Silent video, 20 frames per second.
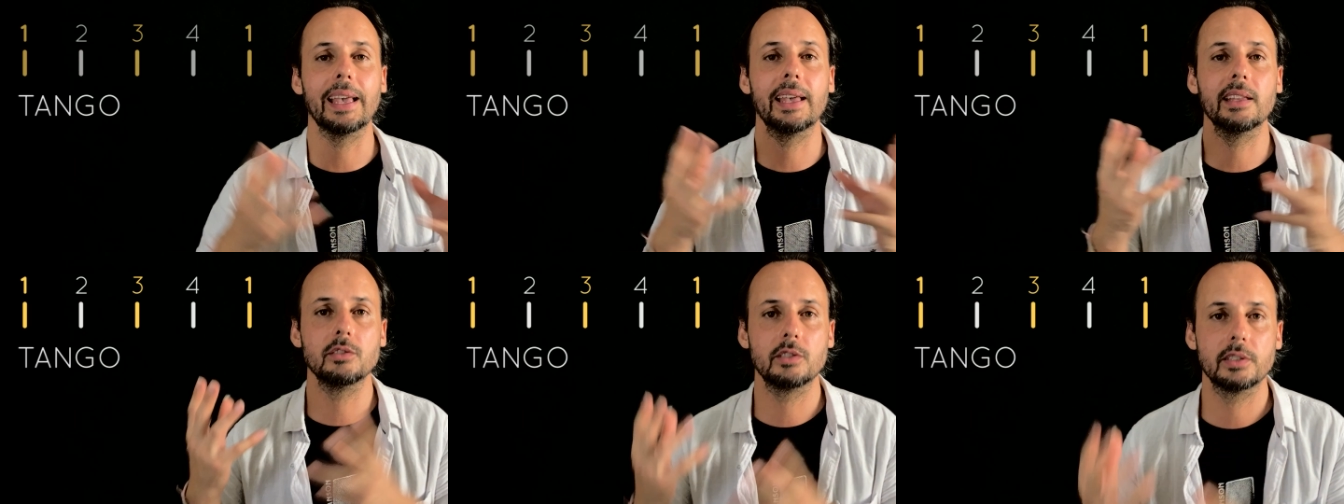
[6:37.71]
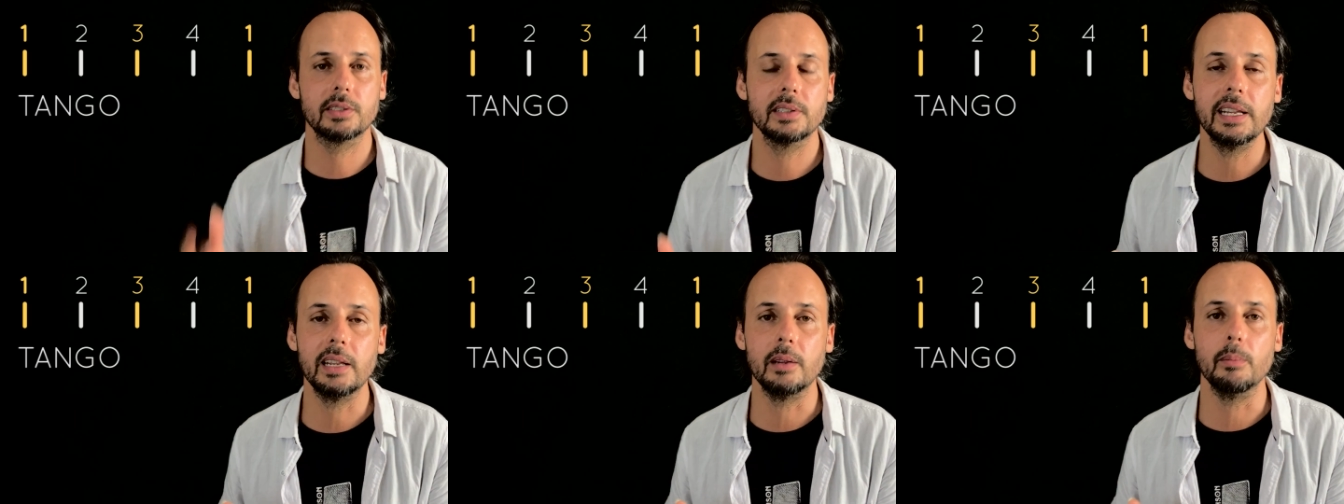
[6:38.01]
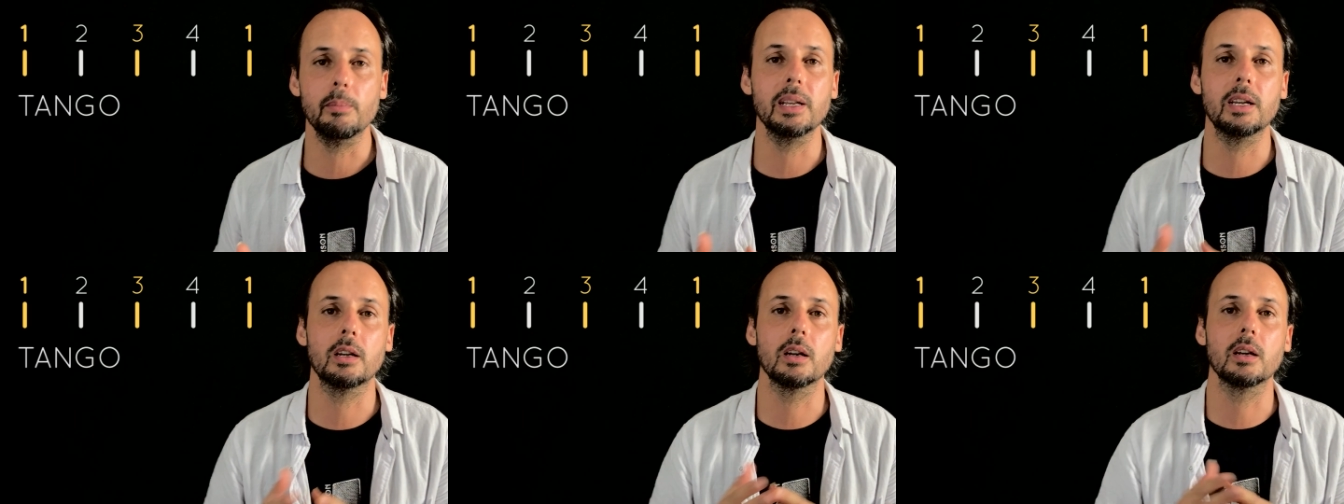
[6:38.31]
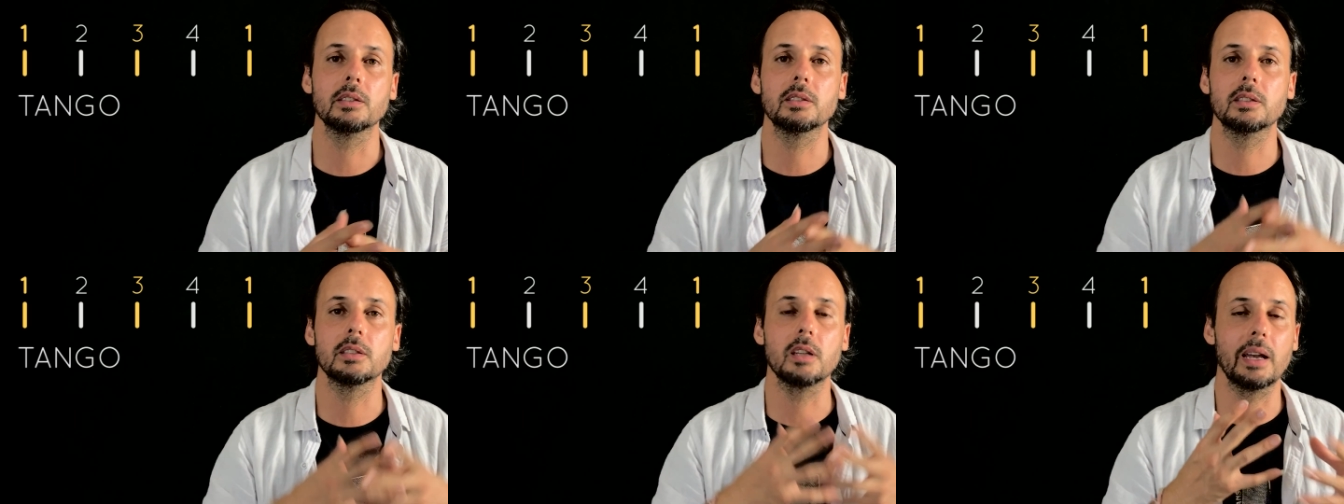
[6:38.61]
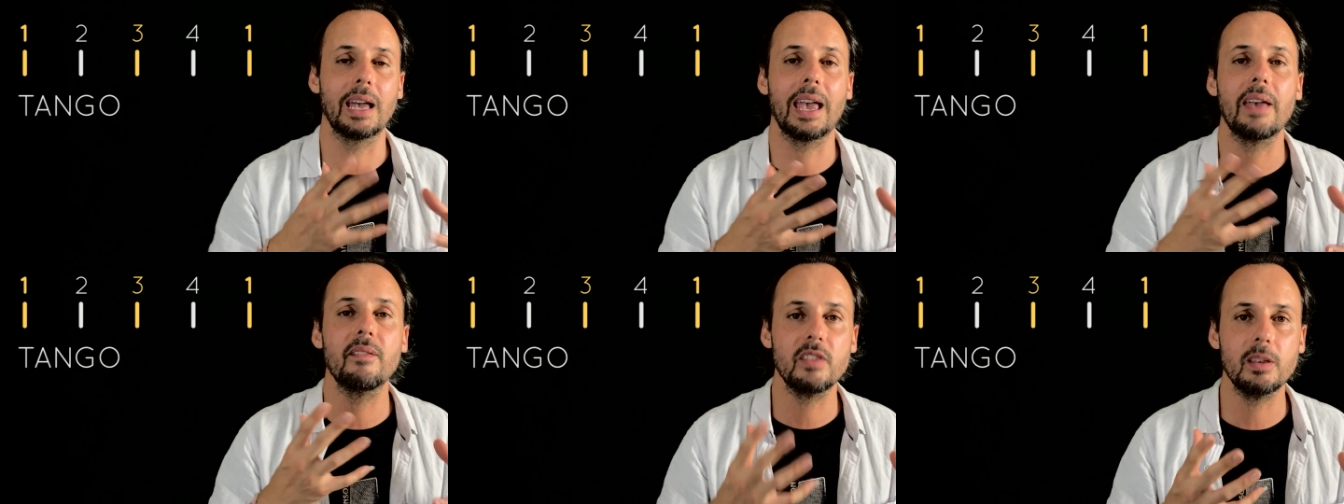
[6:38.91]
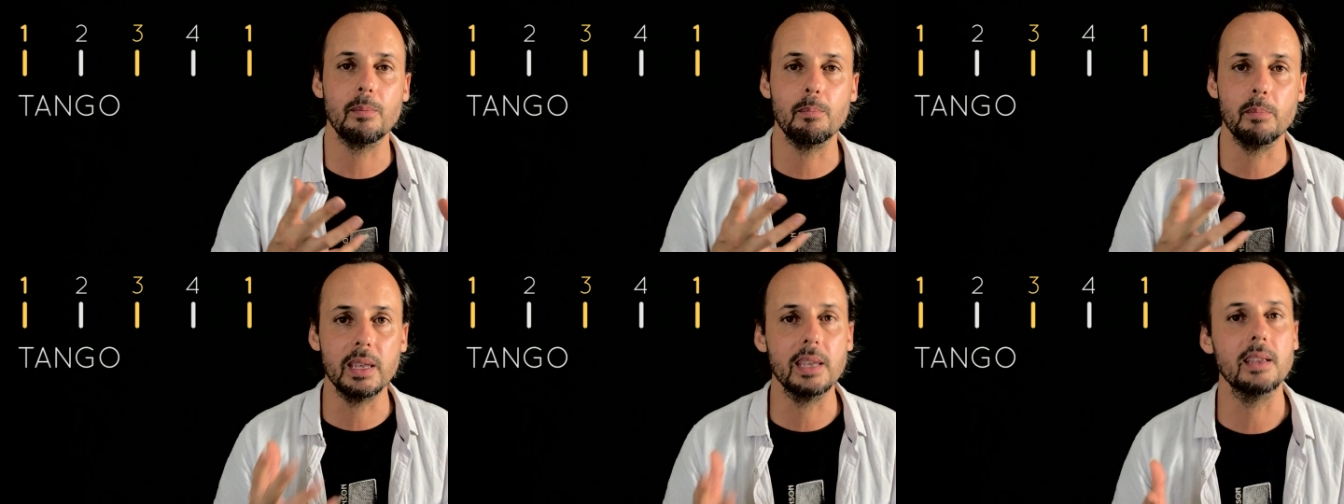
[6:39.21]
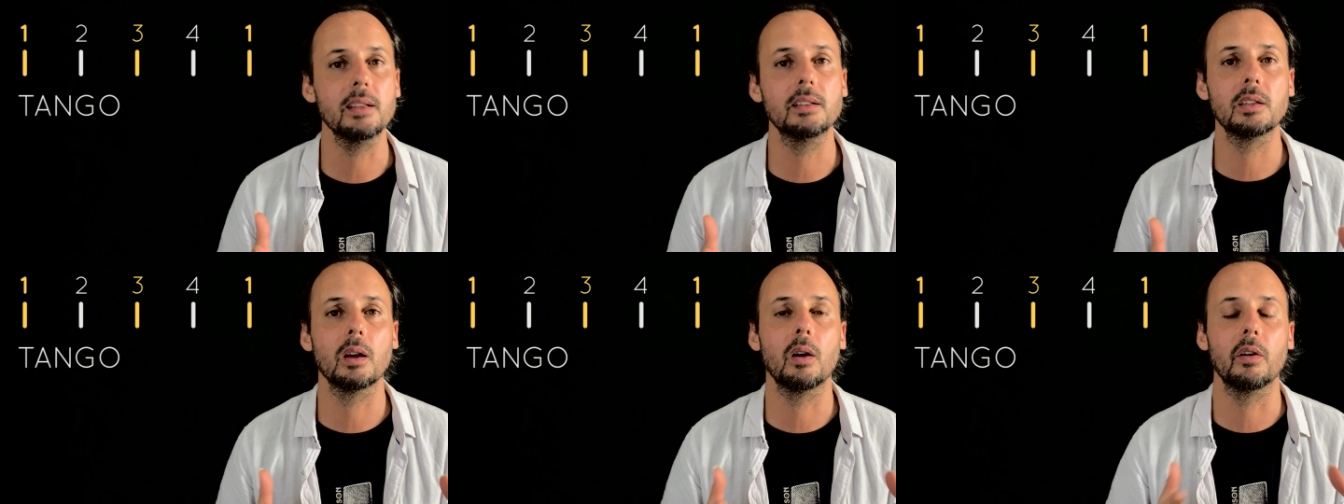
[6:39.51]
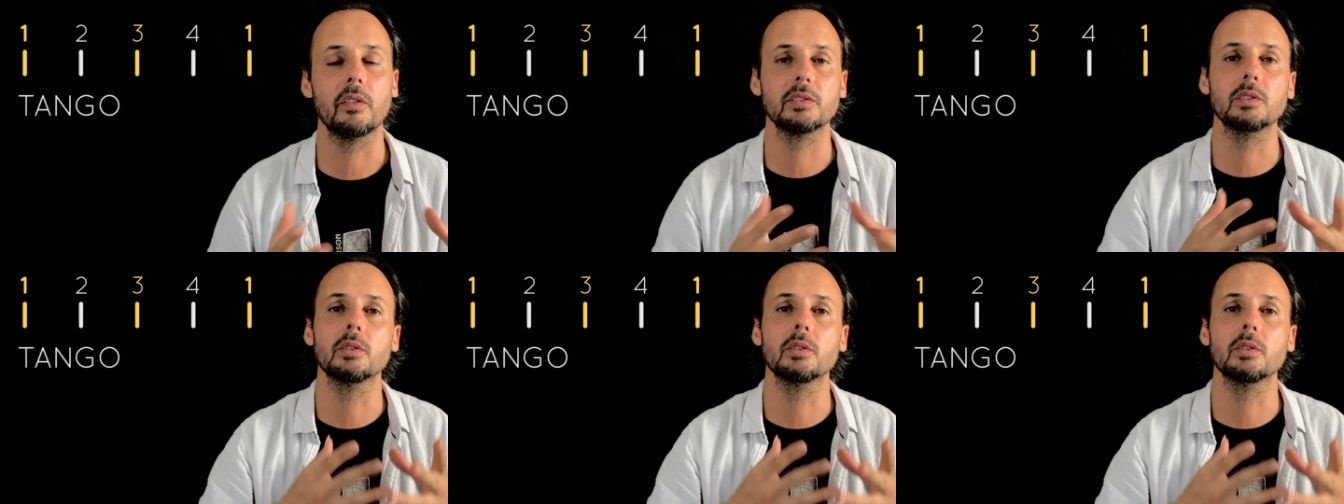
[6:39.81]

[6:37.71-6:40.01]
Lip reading: and 3 because the heavy beats of